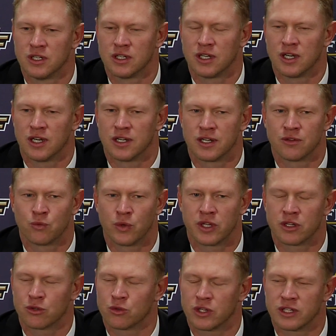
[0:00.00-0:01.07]
If we
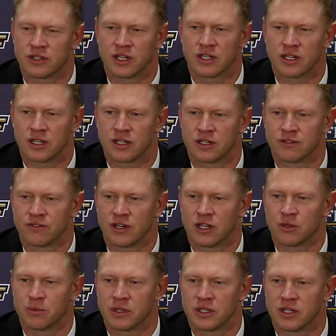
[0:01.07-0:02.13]
can create that kind of
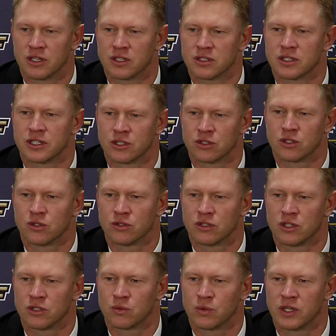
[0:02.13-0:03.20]
environment here, it'll go a
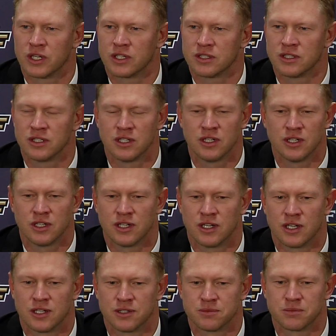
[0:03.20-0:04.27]
long way.
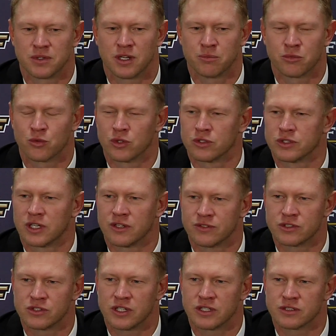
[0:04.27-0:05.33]
I'm thrilled to have a
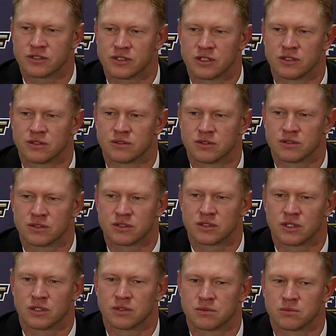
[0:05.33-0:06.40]
chance
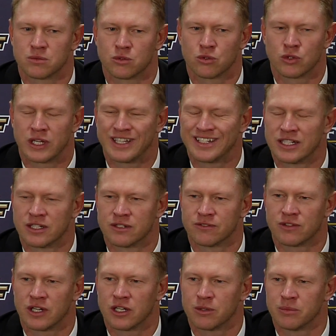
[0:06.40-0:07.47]
to create an
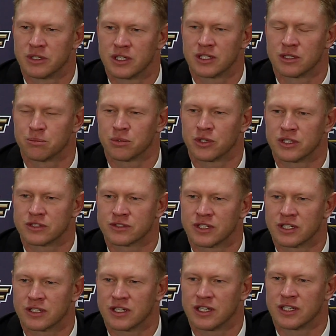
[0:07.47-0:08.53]
environment in a place
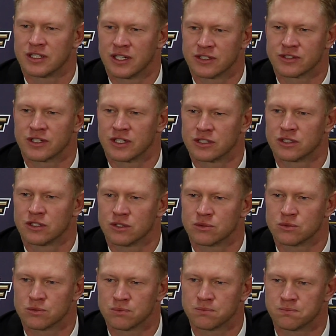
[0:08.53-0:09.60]
like that as a head
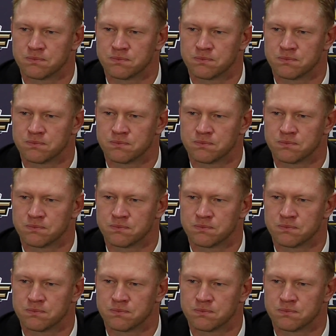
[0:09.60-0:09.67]
coach.